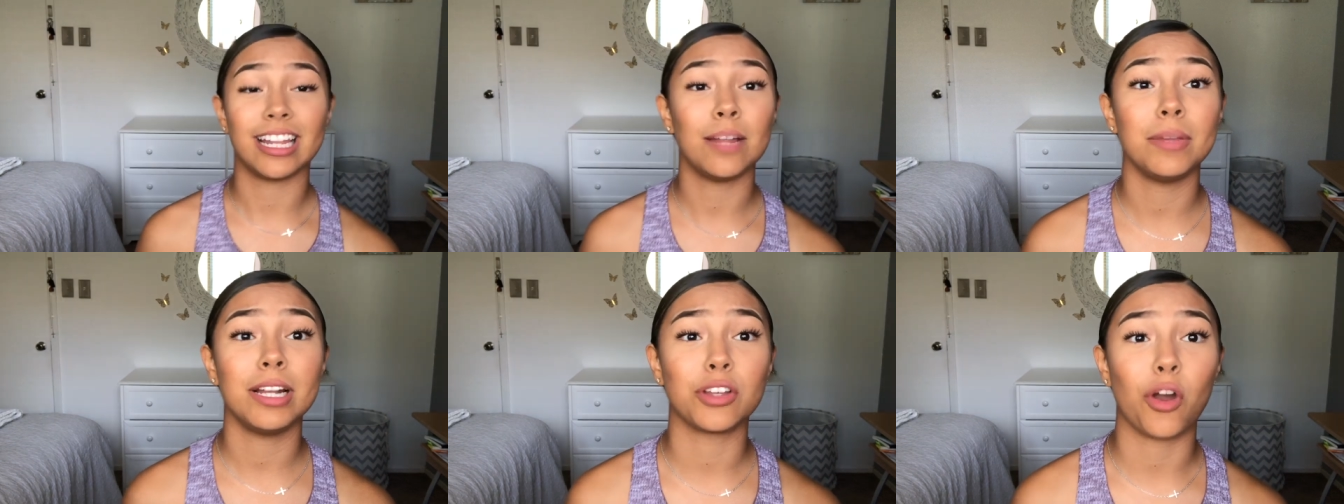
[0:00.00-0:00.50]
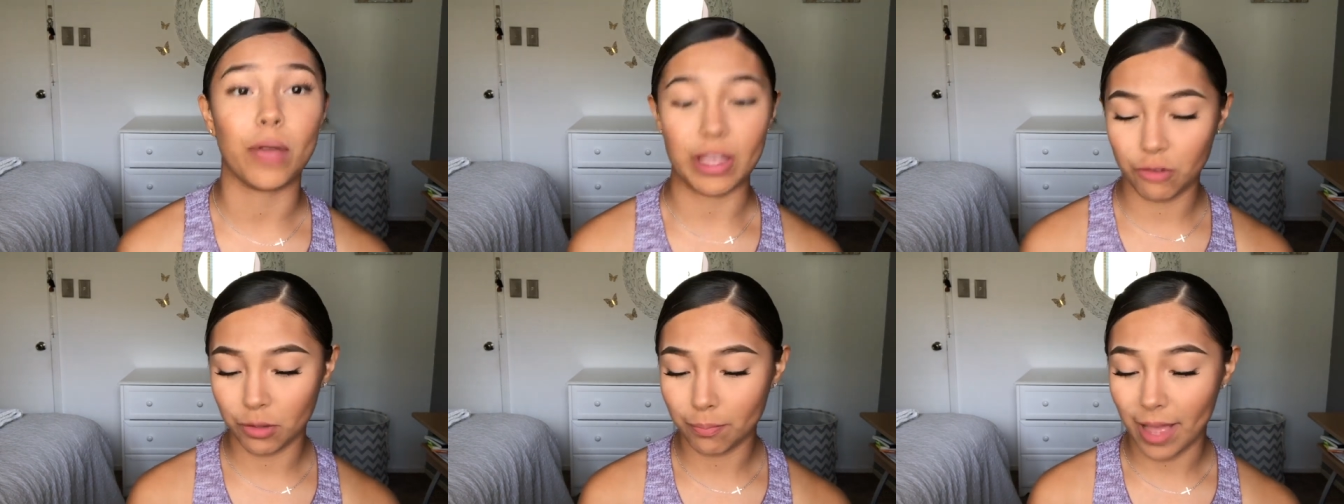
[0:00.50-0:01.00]
I'm gonna go in
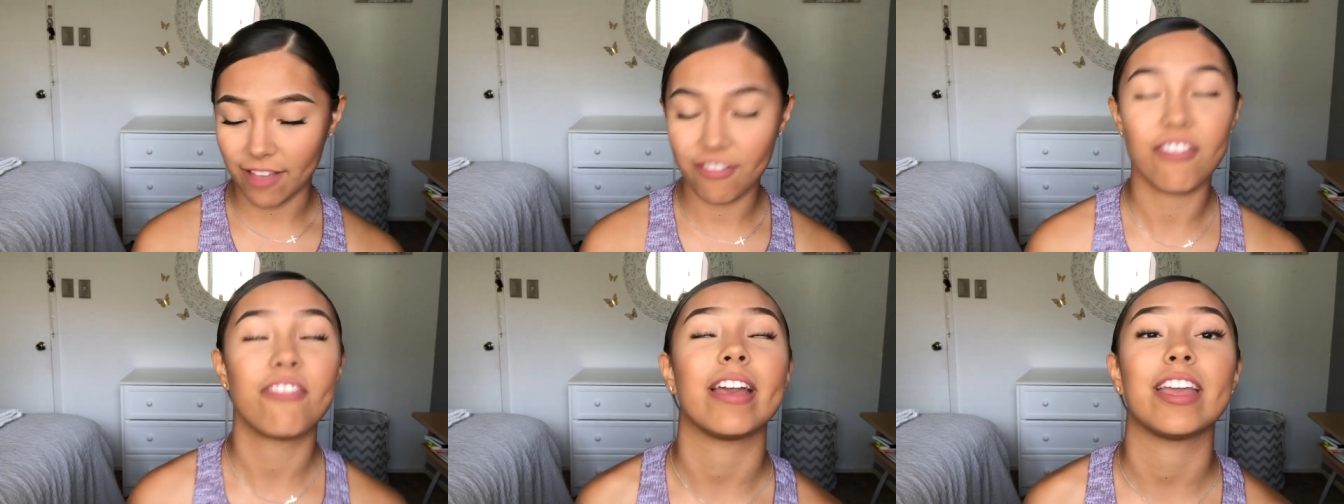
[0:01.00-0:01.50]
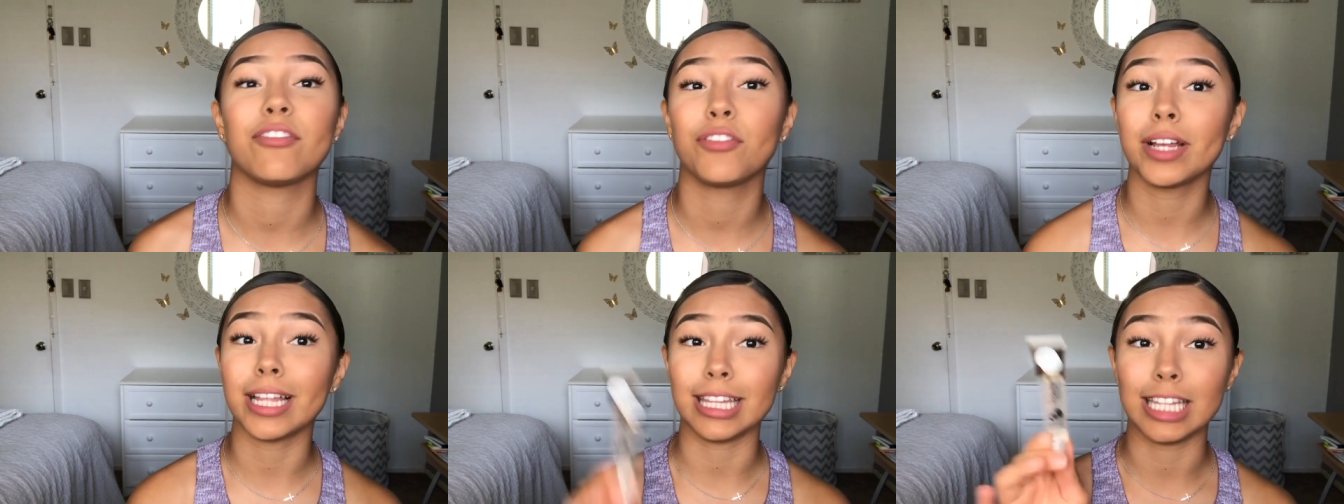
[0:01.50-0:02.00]
with my
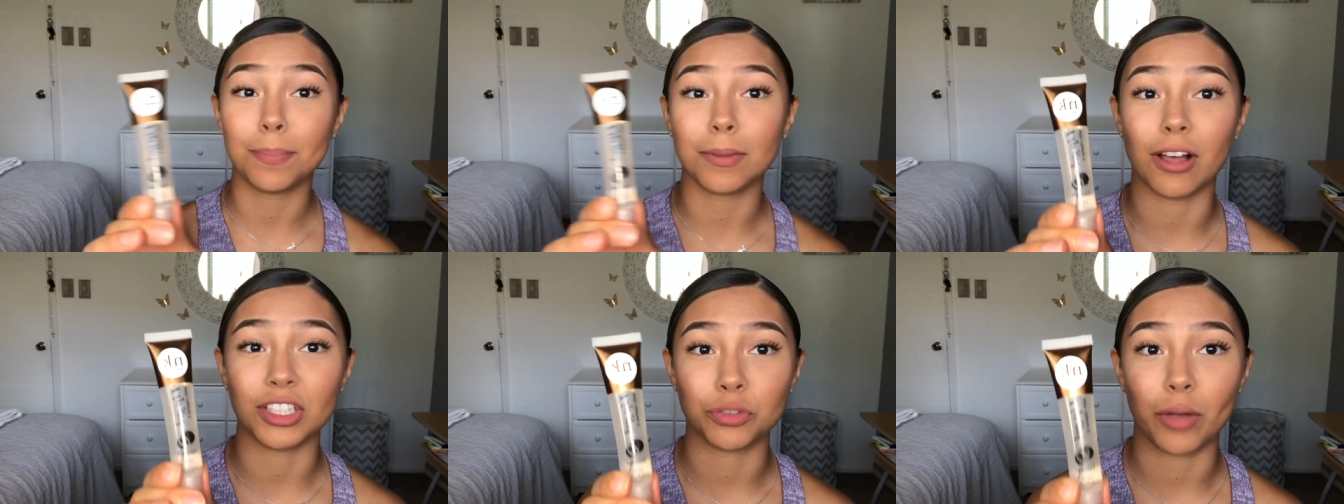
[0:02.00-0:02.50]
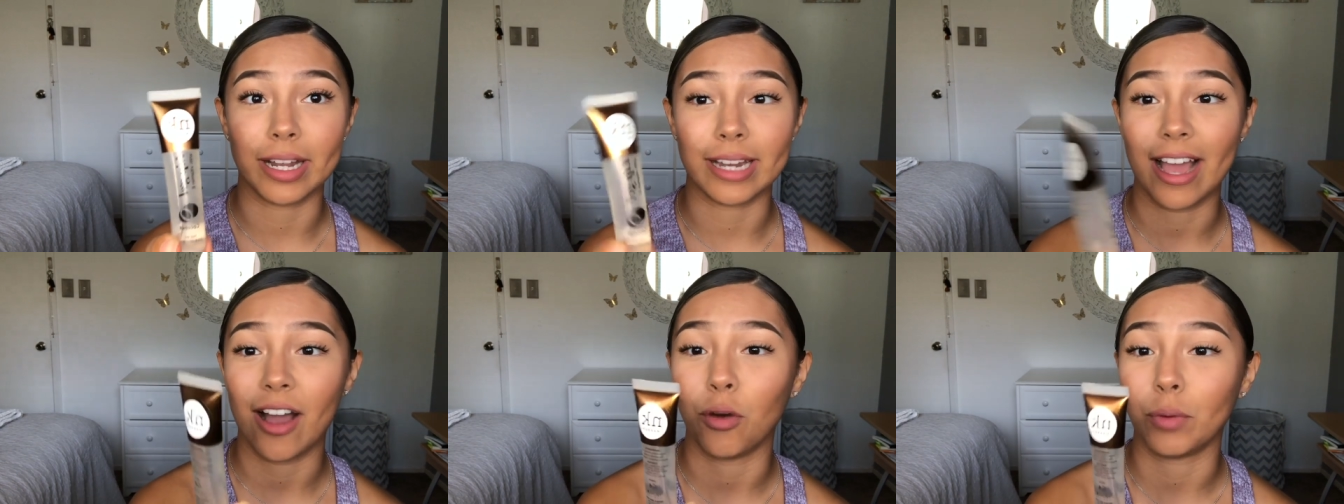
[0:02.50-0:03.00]
favorite lip gloss right
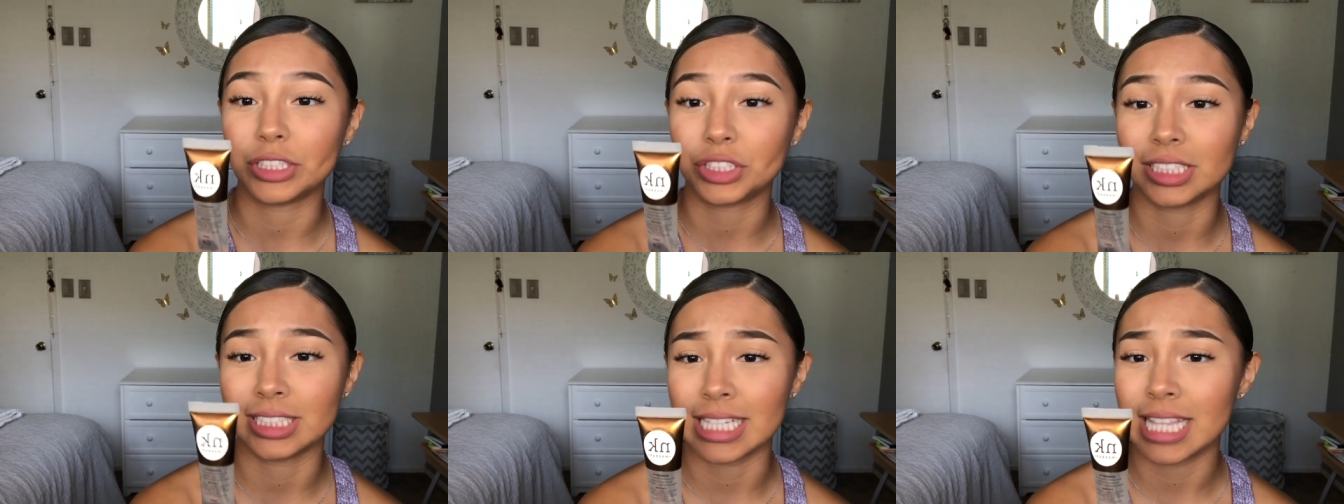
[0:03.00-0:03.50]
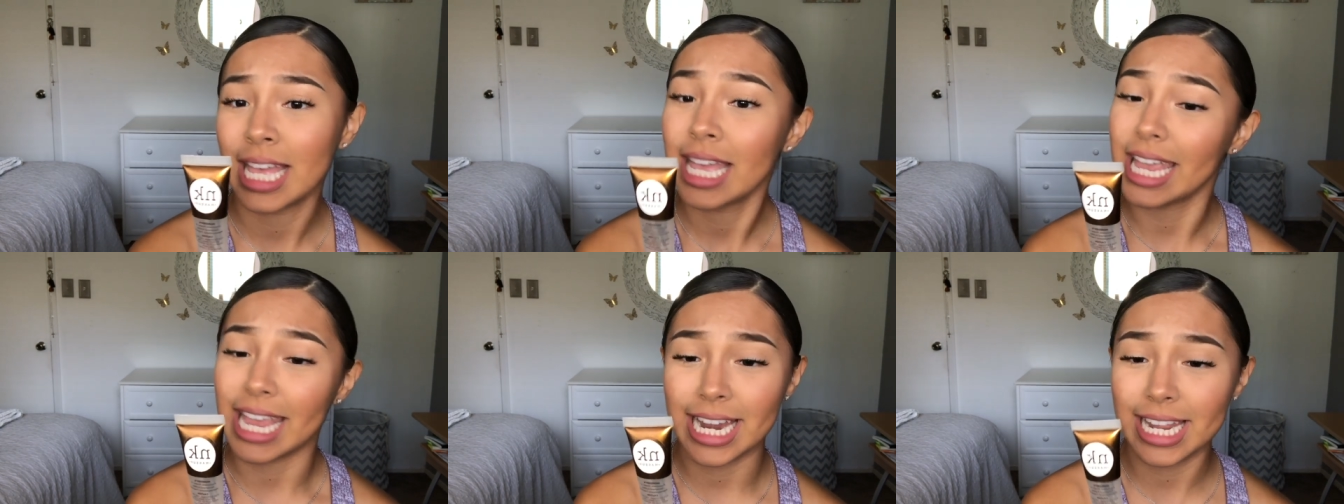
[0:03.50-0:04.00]
now, which is this
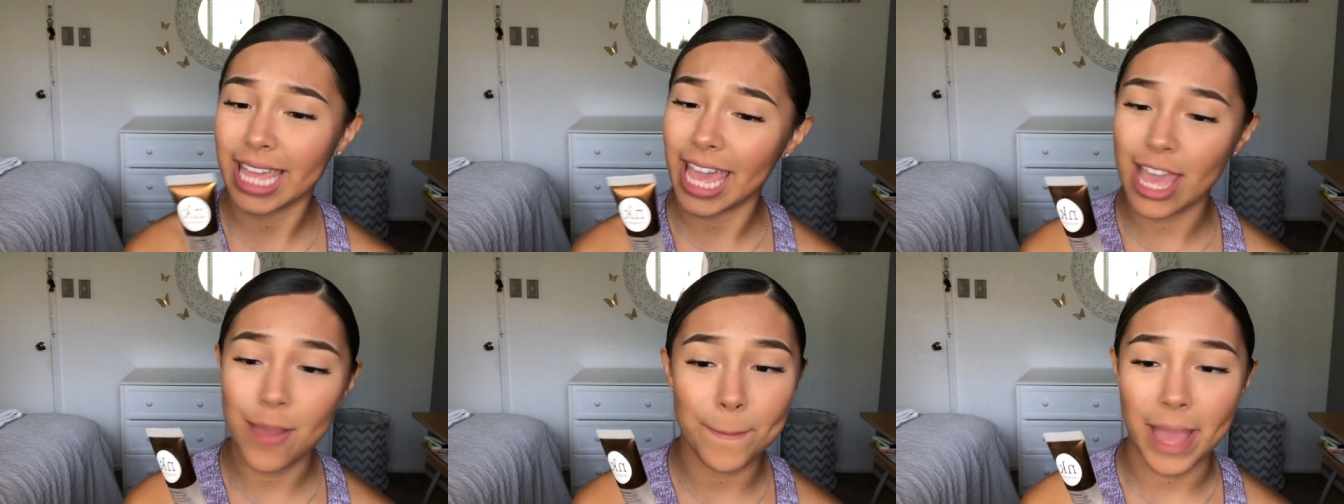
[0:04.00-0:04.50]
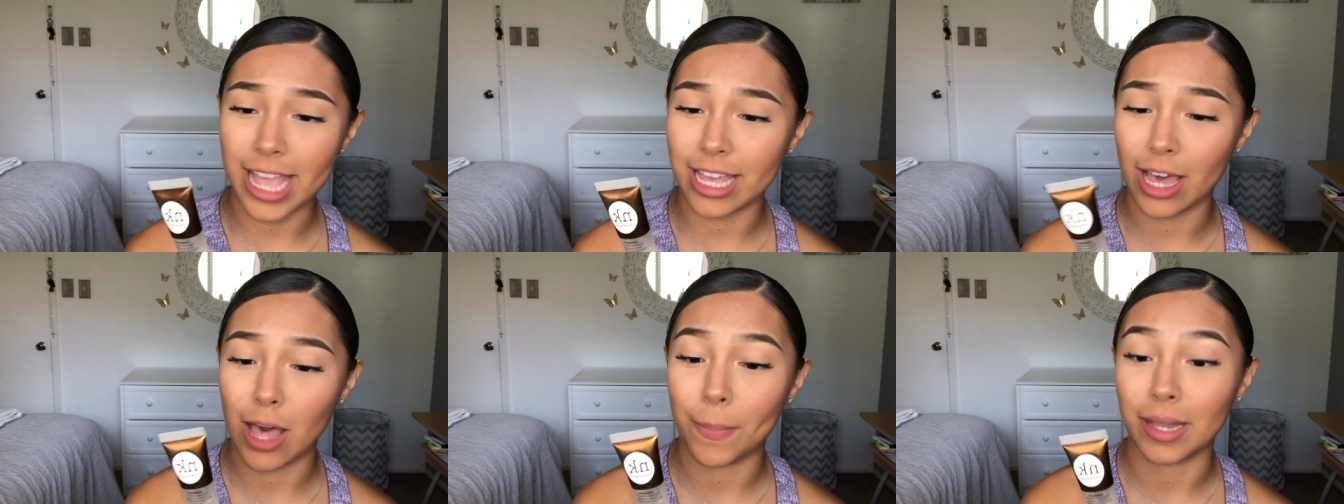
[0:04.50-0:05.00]
NK
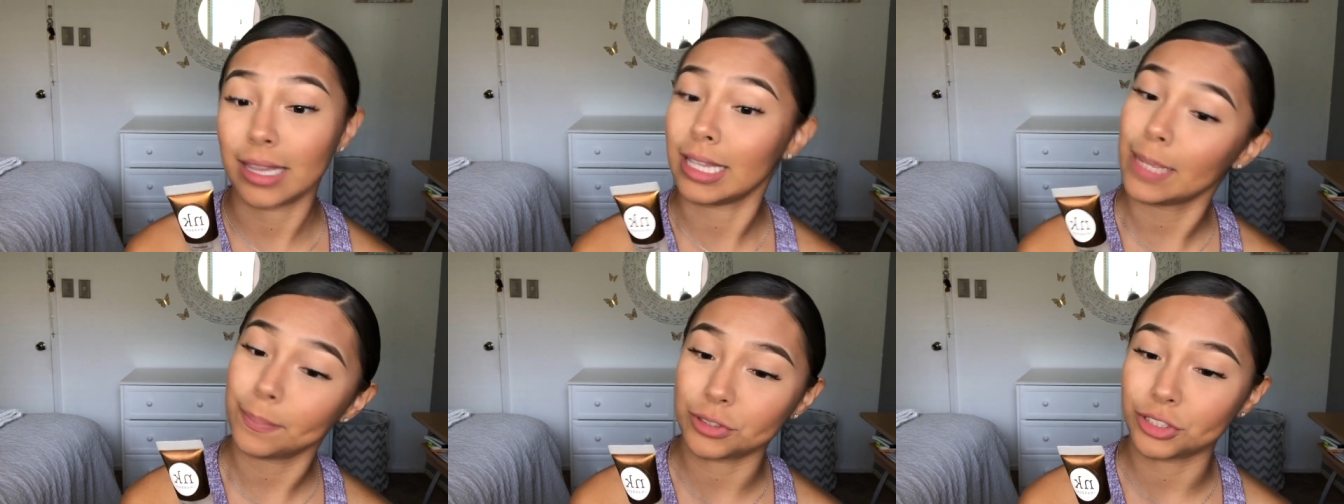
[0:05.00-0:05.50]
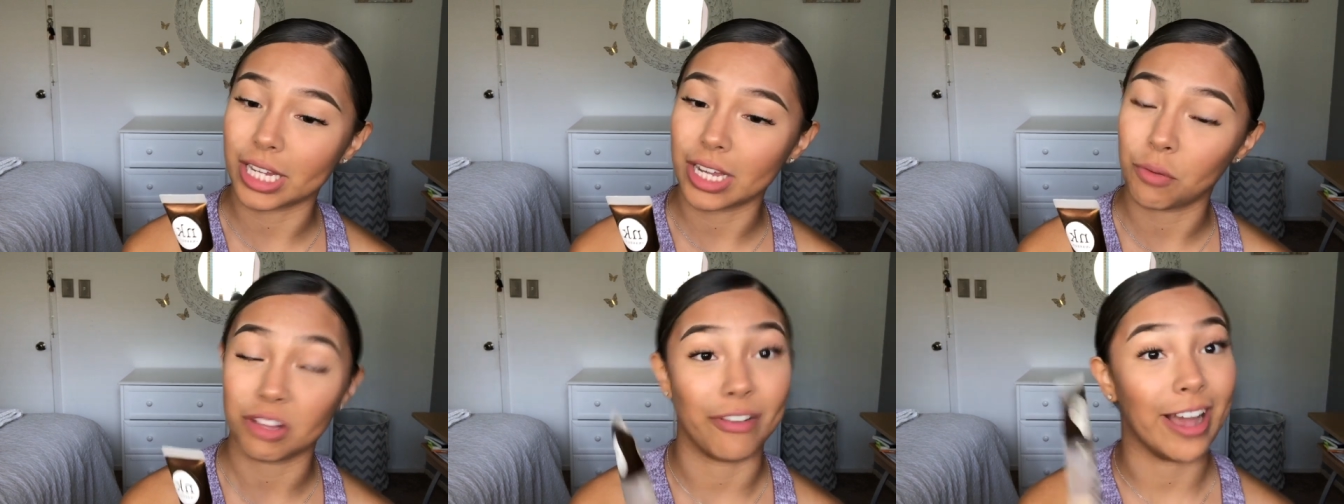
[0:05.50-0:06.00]
Makeup Lip Gel
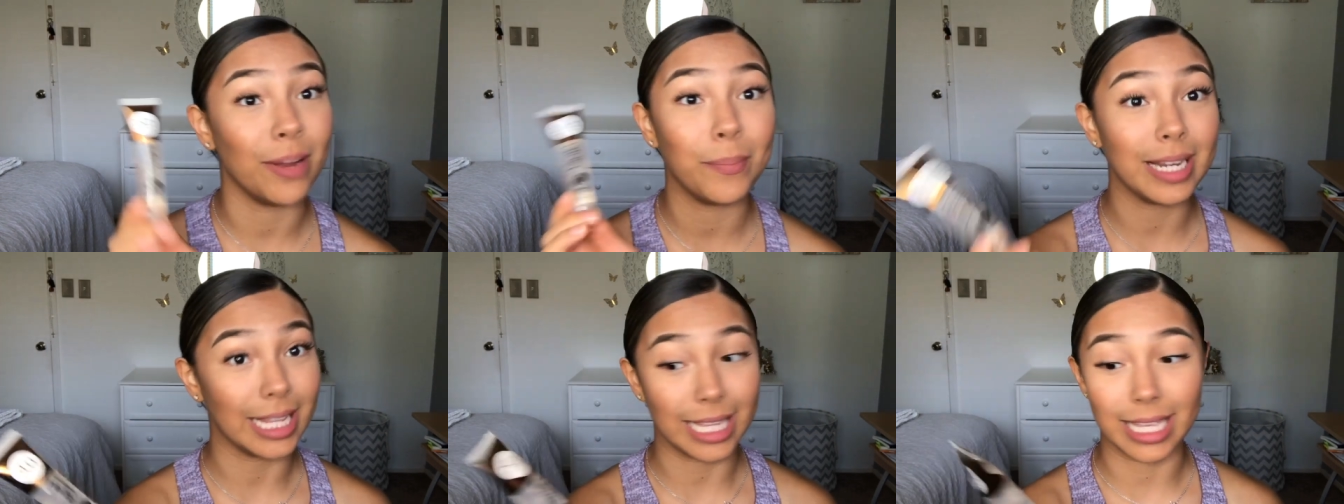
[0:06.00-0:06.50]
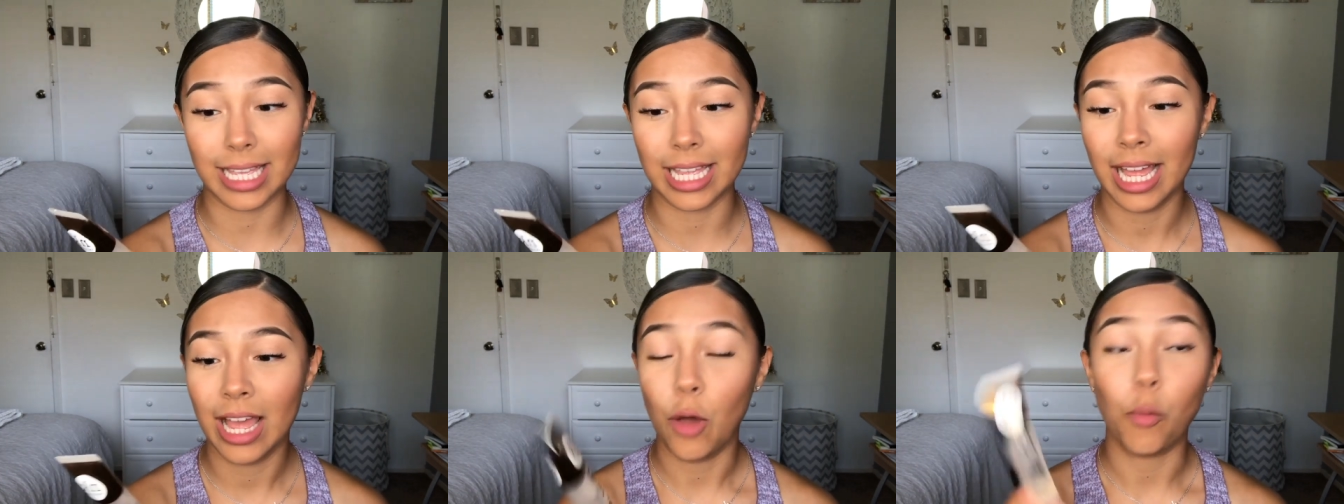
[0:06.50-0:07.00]
with vitamin E
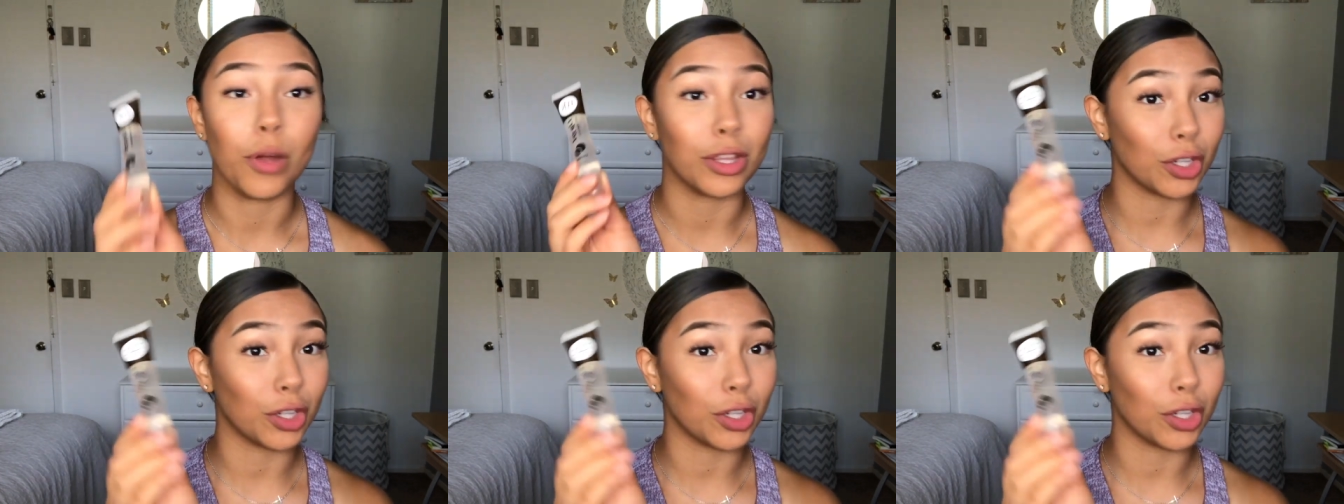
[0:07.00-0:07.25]
with